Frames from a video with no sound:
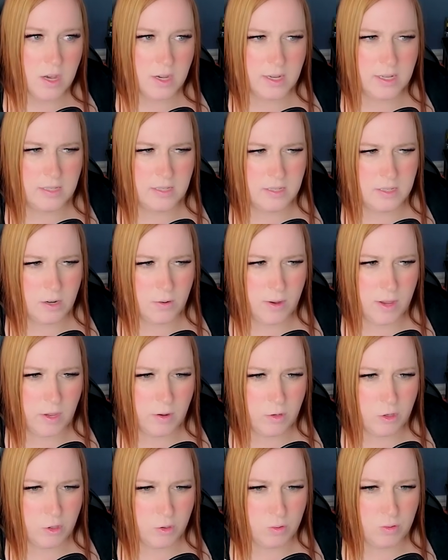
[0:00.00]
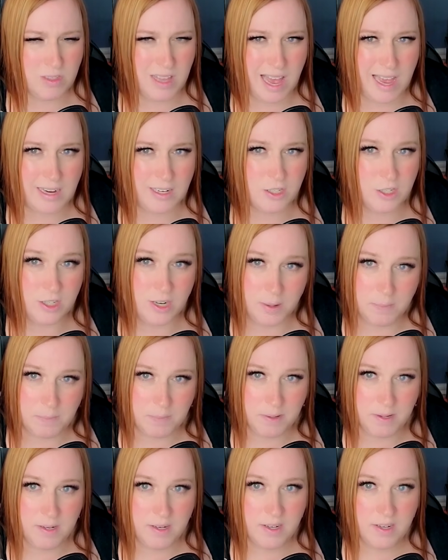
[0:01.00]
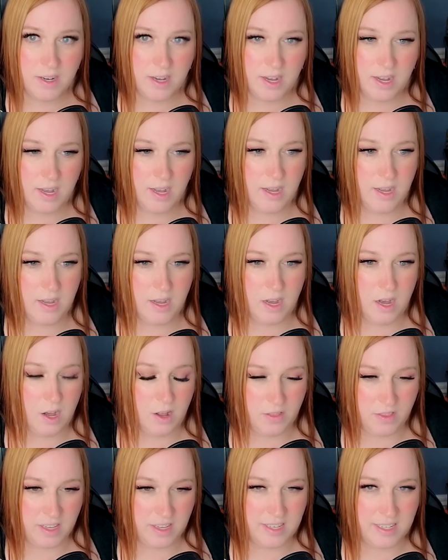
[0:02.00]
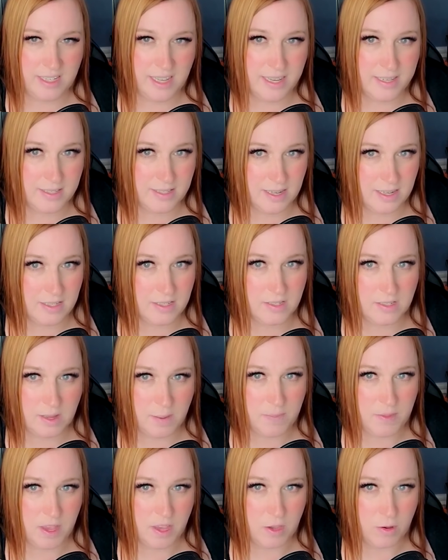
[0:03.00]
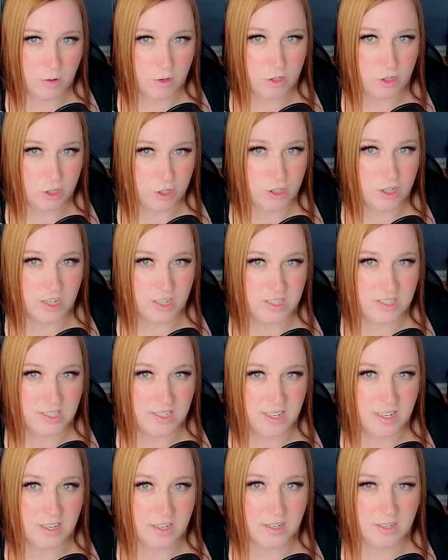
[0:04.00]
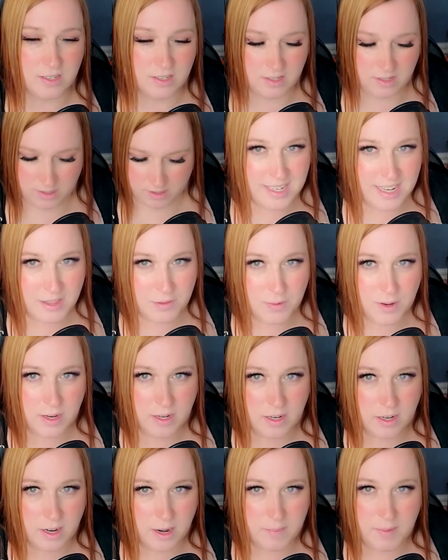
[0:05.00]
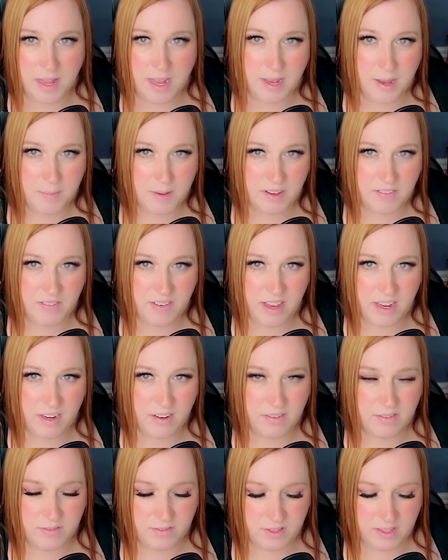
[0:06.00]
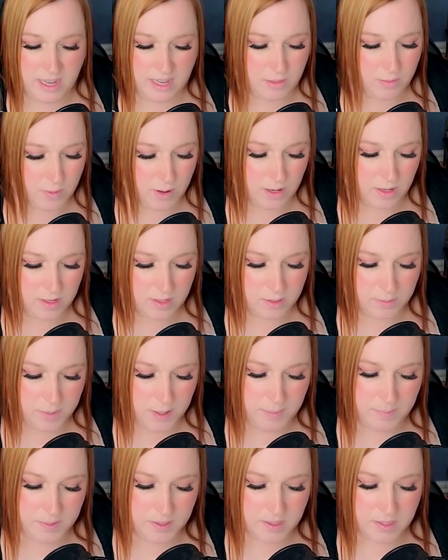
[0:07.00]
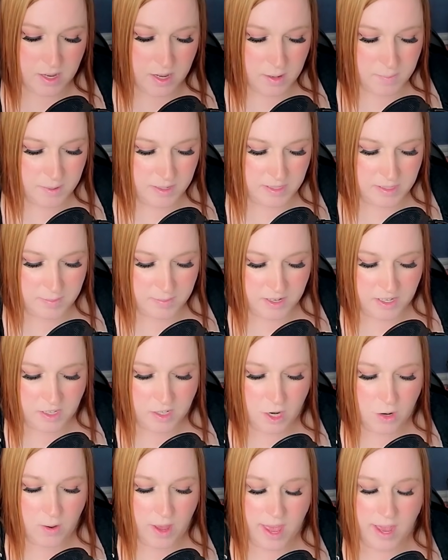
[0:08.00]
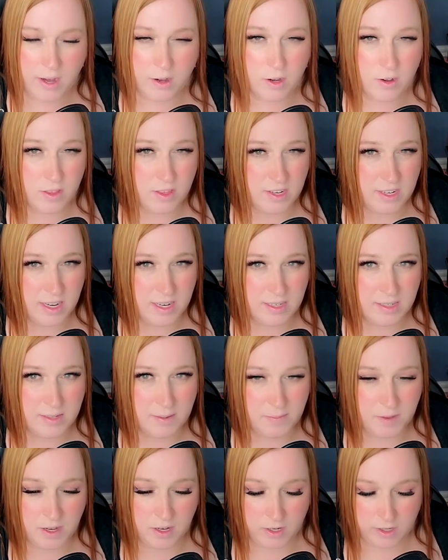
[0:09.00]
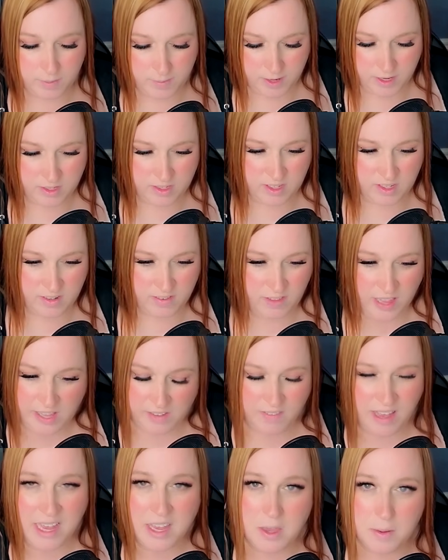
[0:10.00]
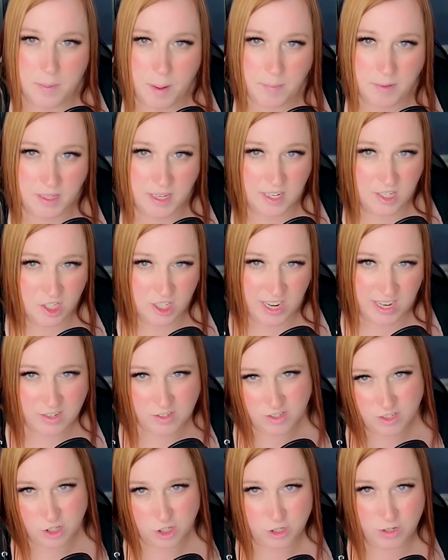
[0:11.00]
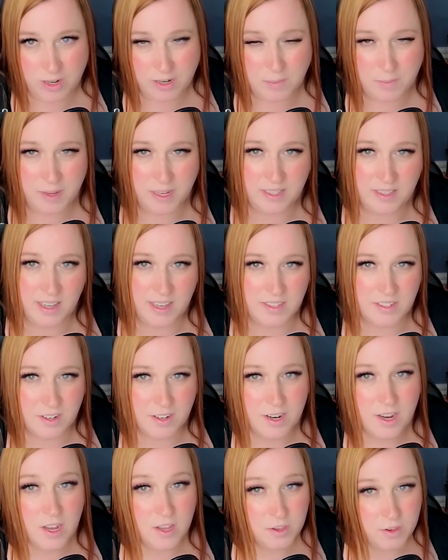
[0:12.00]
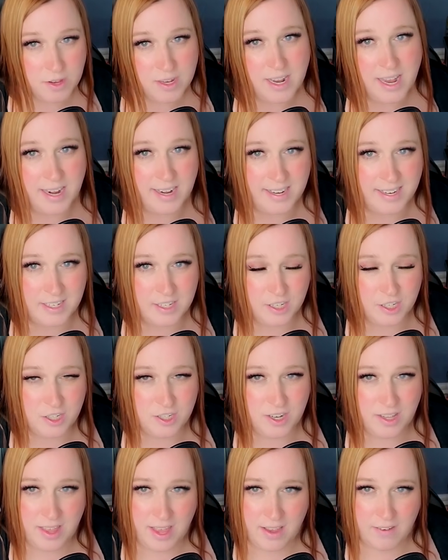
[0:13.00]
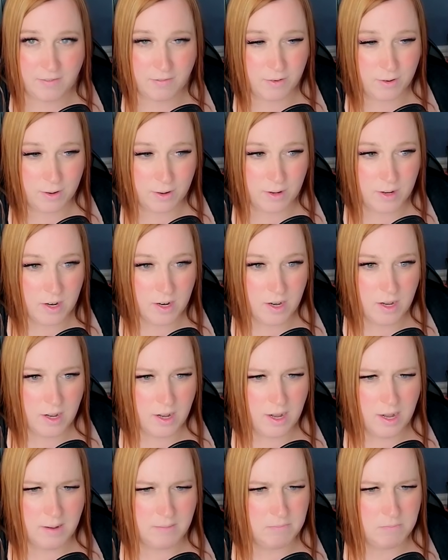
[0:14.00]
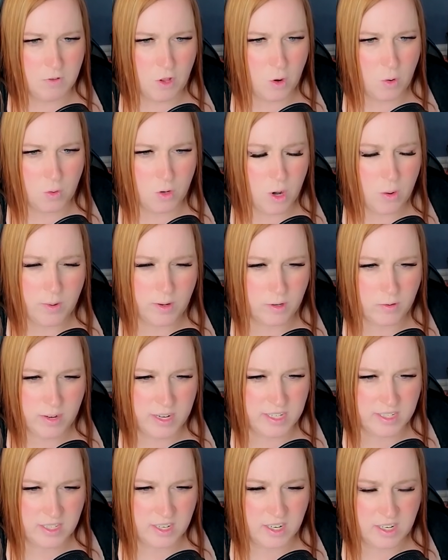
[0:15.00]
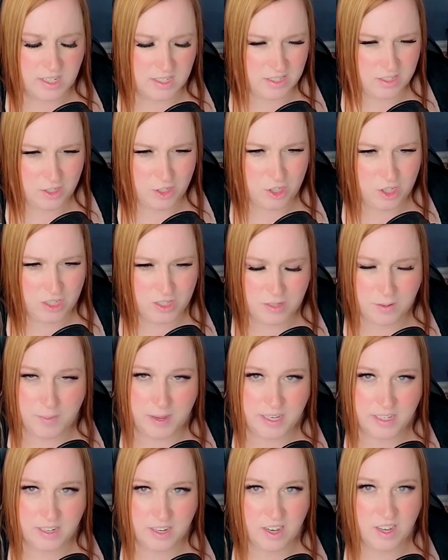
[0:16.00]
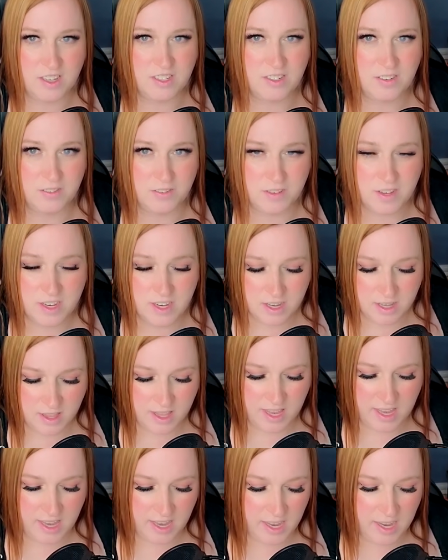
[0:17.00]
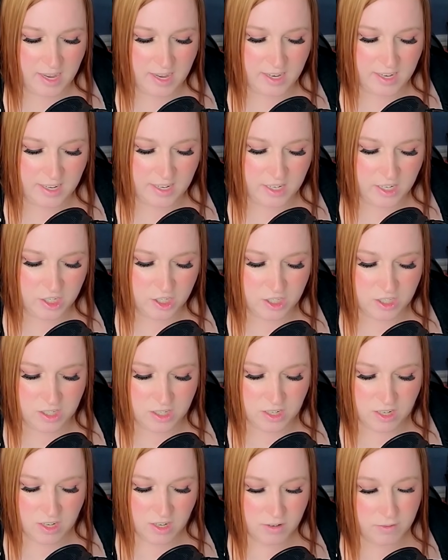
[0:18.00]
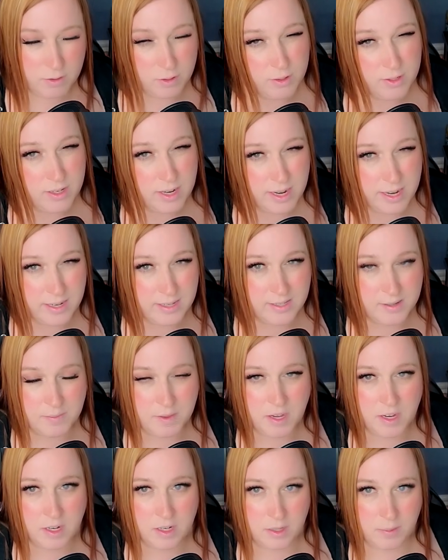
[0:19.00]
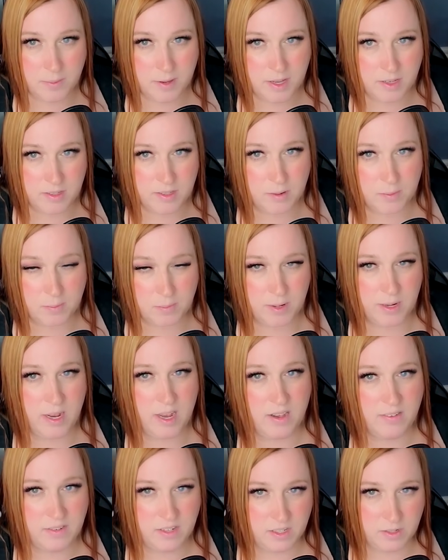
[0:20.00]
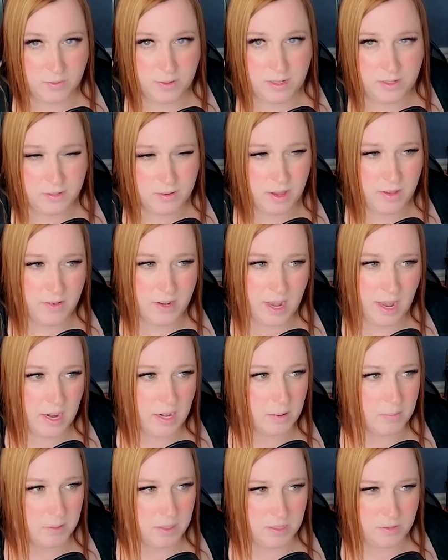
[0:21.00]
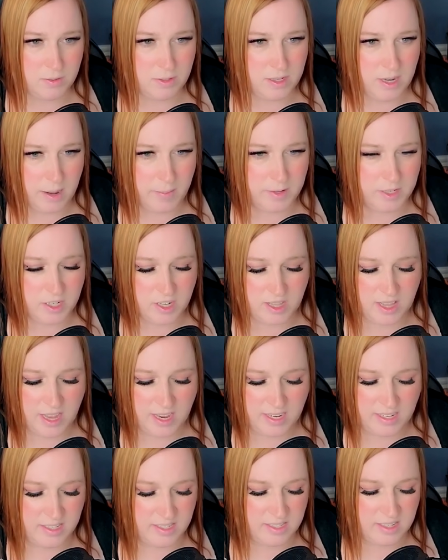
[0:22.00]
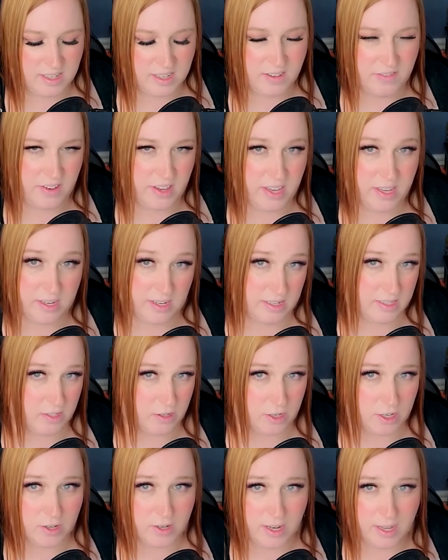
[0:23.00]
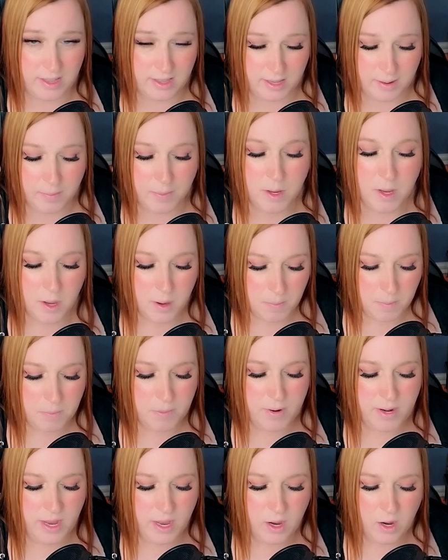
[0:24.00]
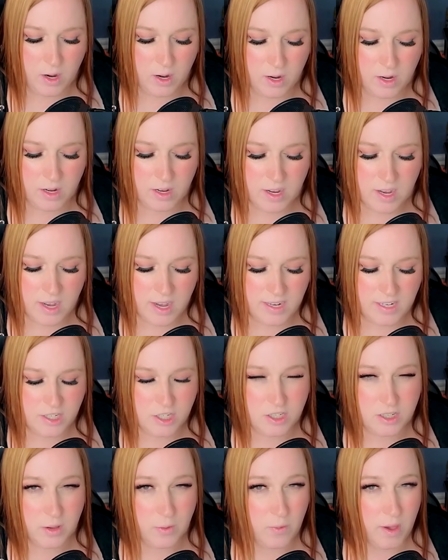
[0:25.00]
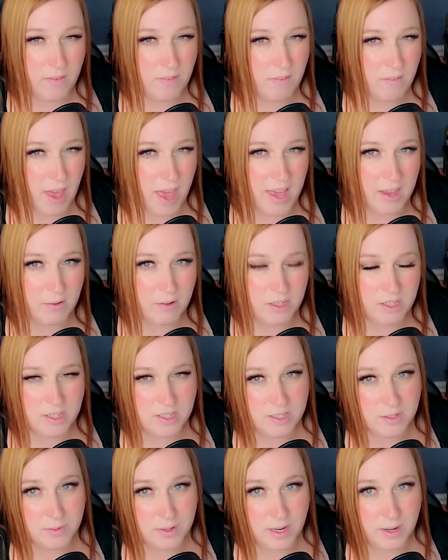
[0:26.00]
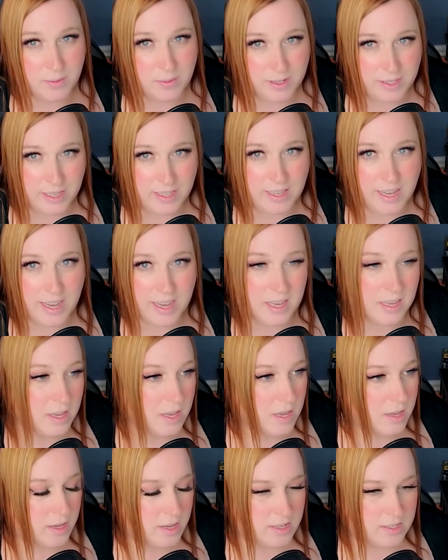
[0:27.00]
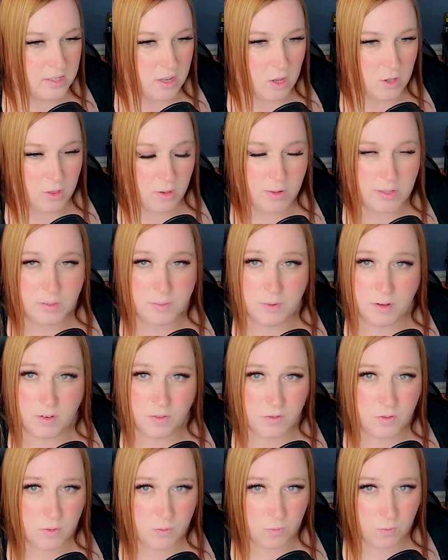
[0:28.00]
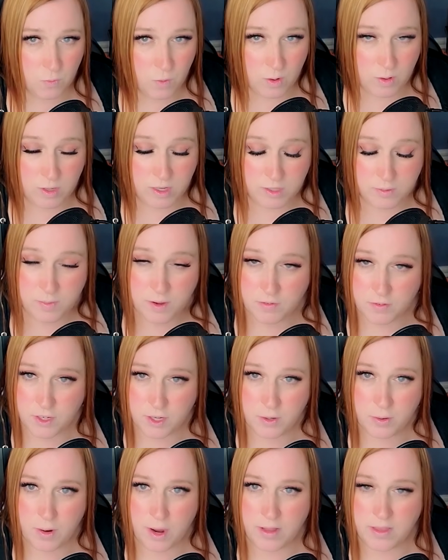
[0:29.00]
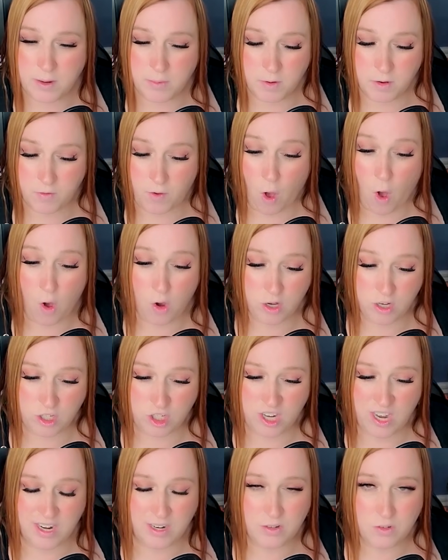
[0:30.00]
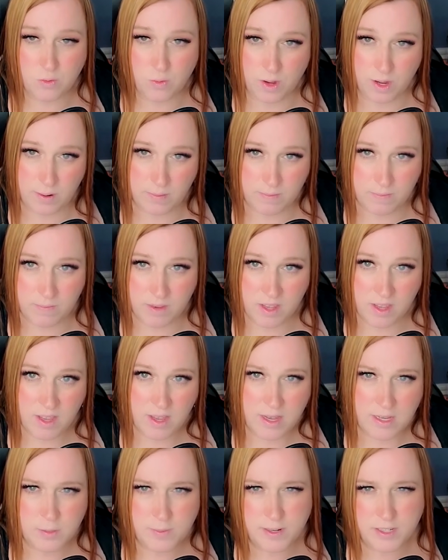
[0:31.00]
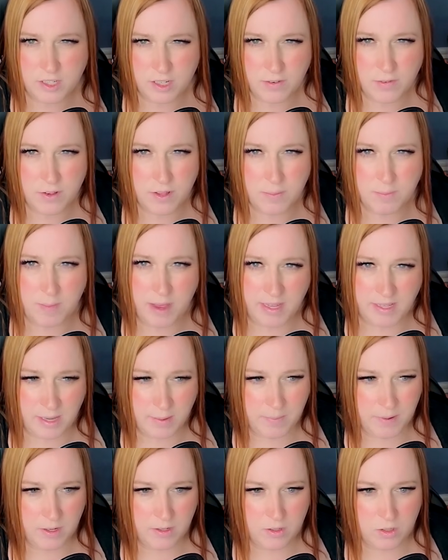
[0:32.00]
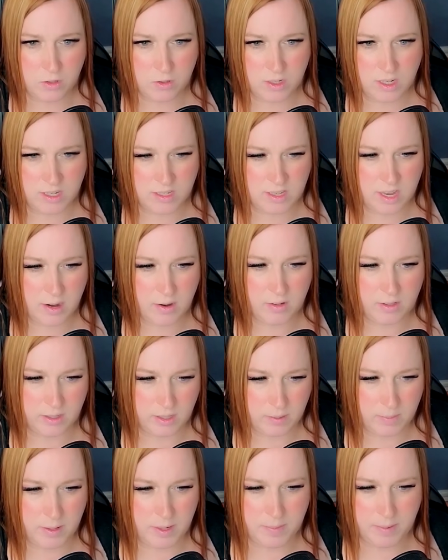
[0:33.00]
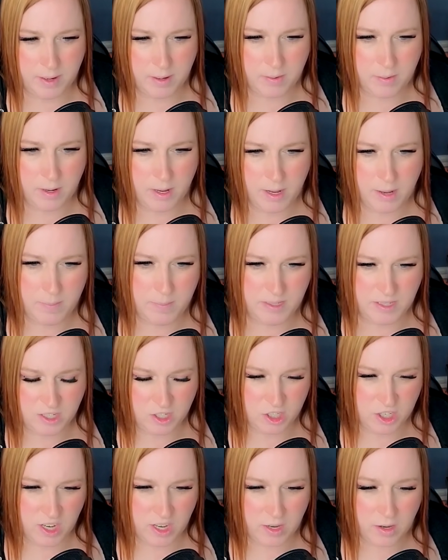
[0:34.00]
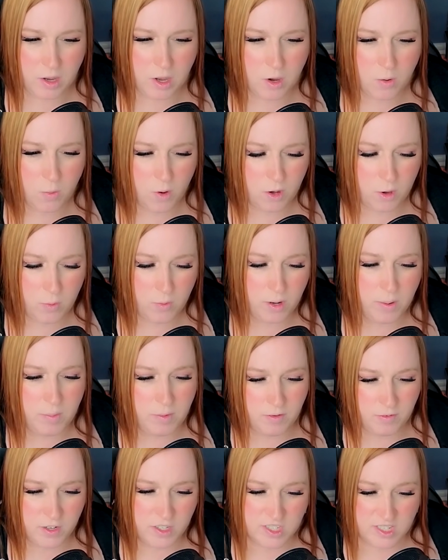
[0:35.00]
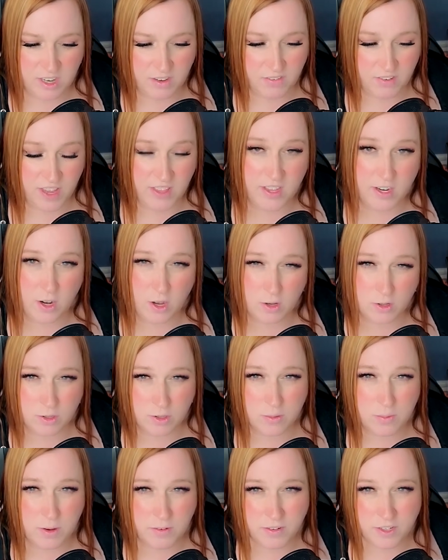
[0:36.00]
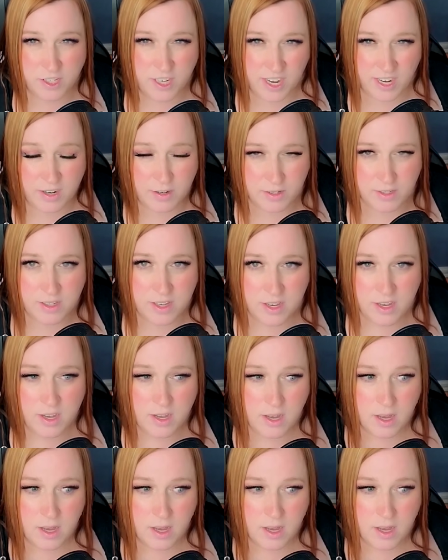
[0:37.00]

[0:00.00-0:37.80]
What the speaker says: Considering you do lack jump on the class, that's something you should consider. Deathwalker, I'm not a big fan of Deathwalker's pips, but something to note, Anger of the Dead is something you're going to be using to like vacuum up a lot of shadows and shoot out a big laser. You can add a condition to that for no increased cost, just the base cost of the condition. Fluid Knight is something you're going to be using pretty often as well, so even adding +1 damage to that is significant because you're going to hit them pretty hard. Additionally, Wave of Anguish is the one I really like, because although it's move 2 and then move all your shadows 1, especially for the melee build who does care a little bit about positioning where you want to move yourself and then also move your shadows.